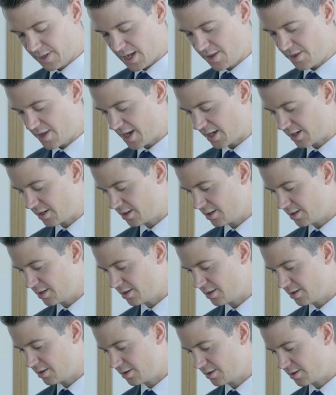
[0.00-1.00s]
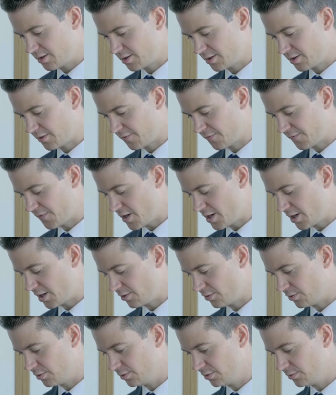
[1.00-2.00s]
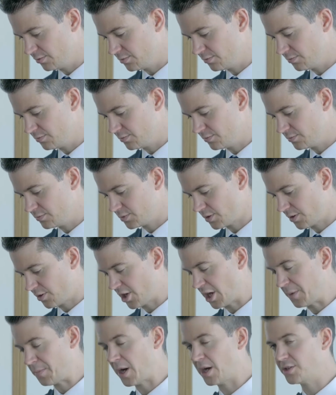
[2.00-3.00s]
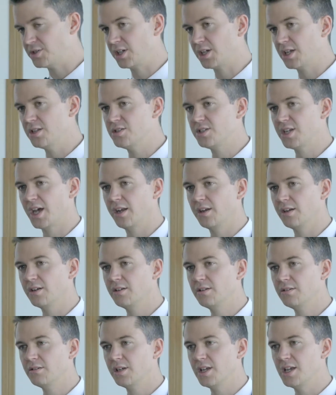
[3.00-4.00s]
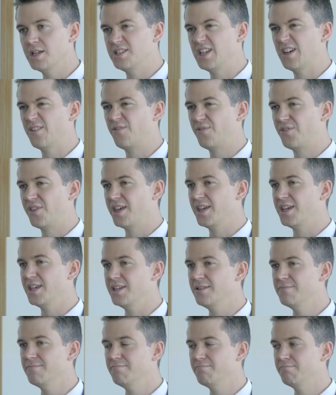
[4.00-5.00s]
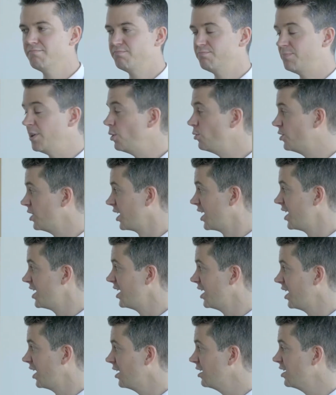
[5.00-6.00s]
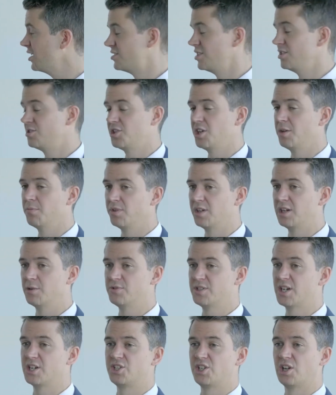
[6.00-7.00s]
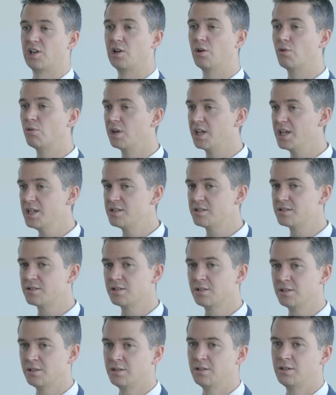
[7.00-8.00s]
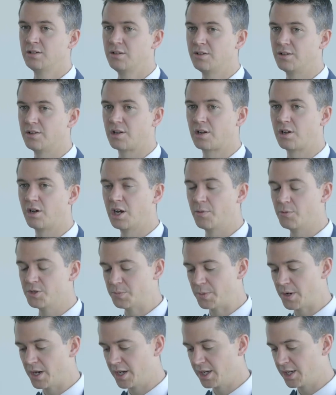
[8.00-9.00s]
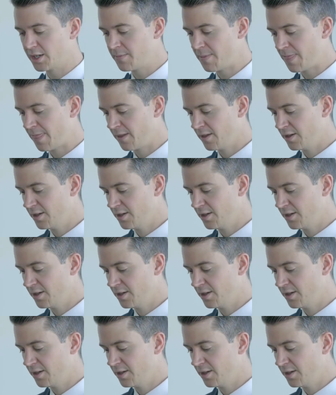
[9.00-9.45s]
And then the final third-party consent is if the building here, let's assume that it was actually a long lease that the client was buying.